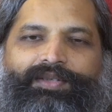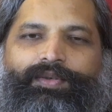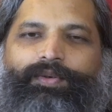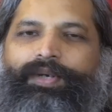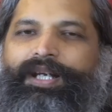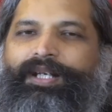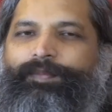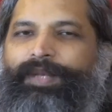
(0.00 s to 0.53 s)

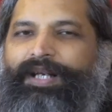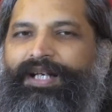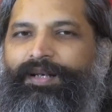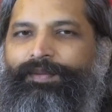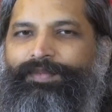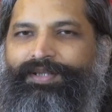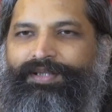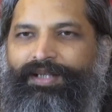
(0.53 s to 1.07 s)
so it
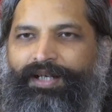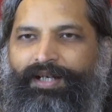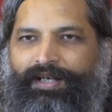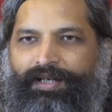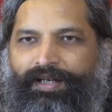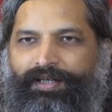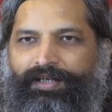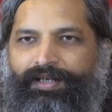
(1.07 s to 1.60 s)
becomes a
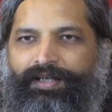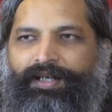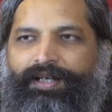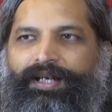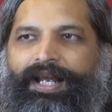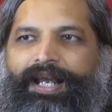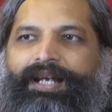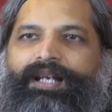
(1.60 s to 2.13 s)

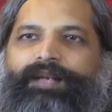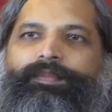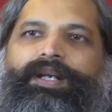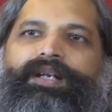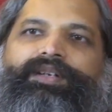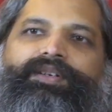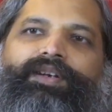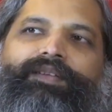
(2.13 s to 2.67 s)
critical
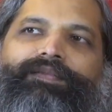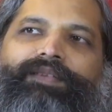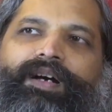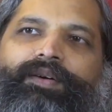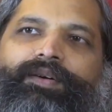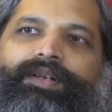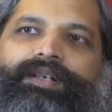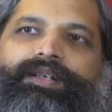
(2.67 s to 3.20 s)
element of
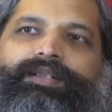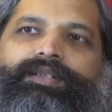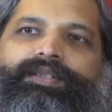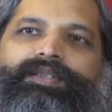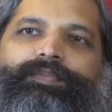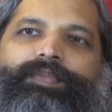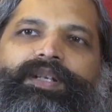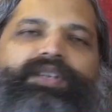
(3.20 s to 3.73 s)
our
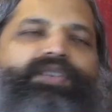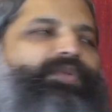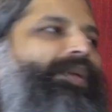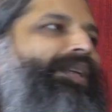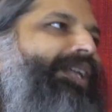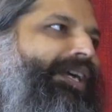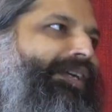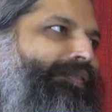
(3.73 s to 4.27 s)

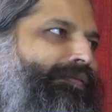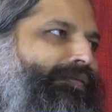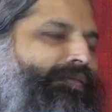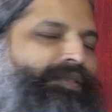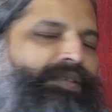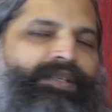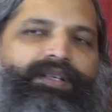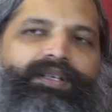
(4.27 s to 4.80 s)
spiritual life